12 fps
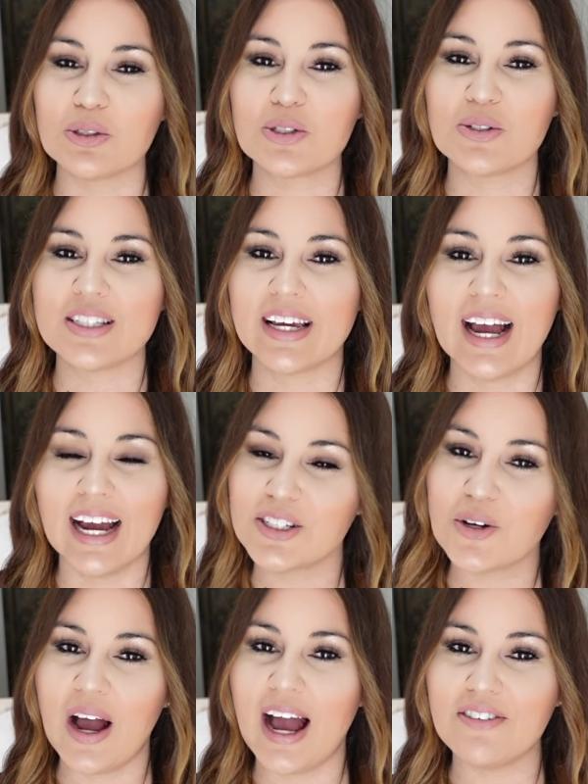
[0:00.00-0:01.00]
She was like, I
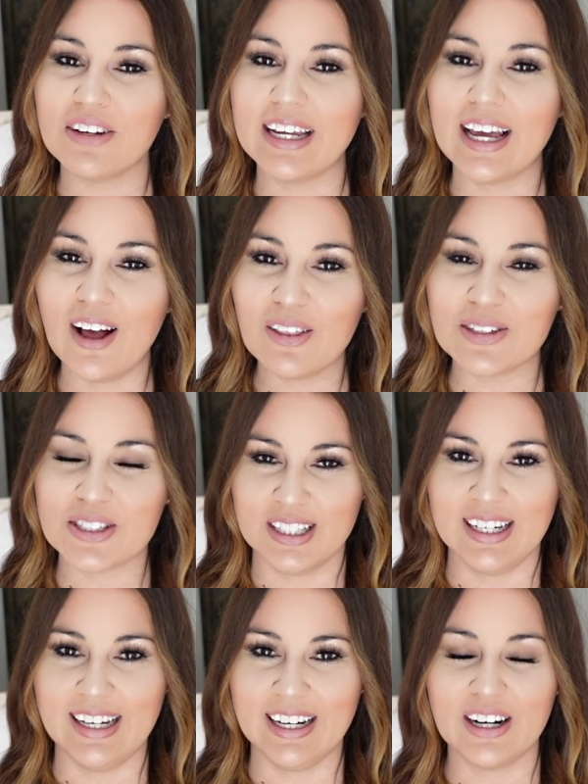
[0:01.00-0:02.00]
don't have any colors
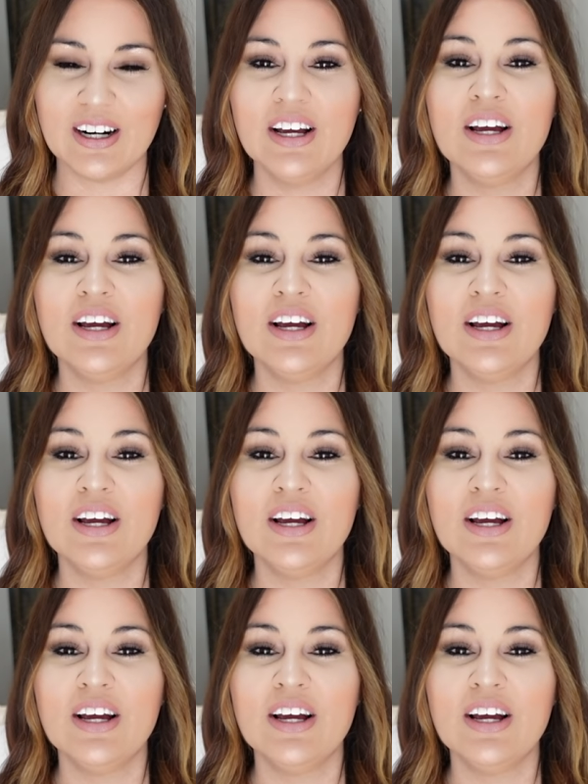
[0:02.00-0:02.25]
in here.